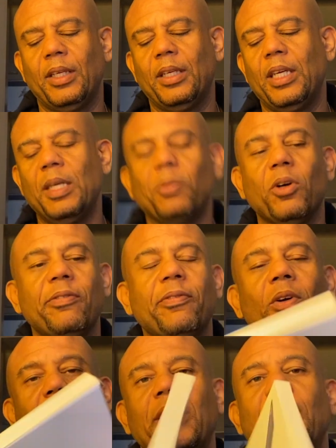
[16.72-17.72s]
Keyboard
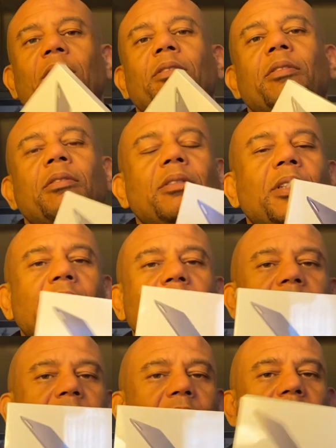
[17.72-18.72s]
Folio.
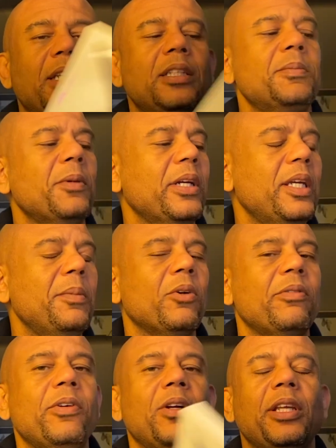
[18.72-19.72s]
This is it, Smart
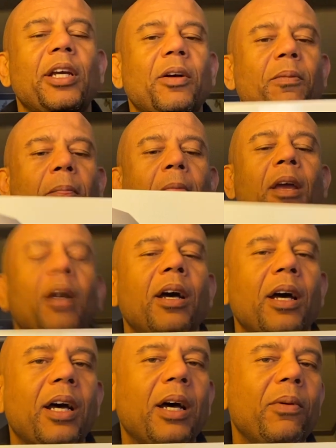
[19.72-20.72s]
Keyboard Folio.
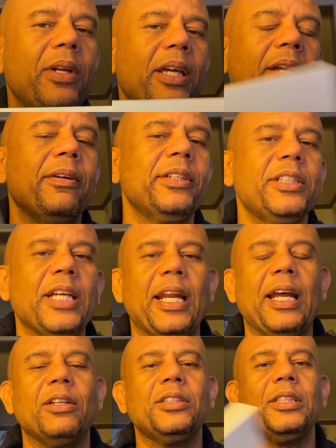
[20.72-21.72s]
I want to give a shout
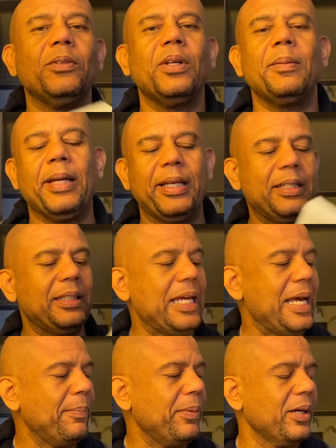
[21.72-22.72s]
out to one of my
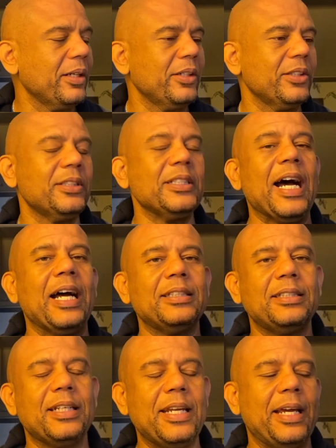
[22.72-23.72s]
collab partners, Not
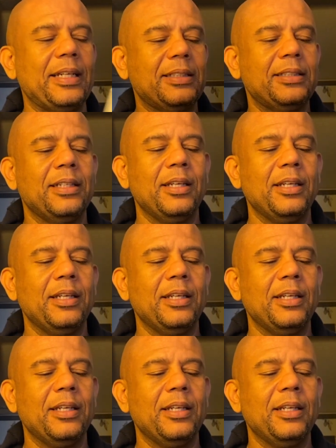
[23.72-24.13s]
Sedex.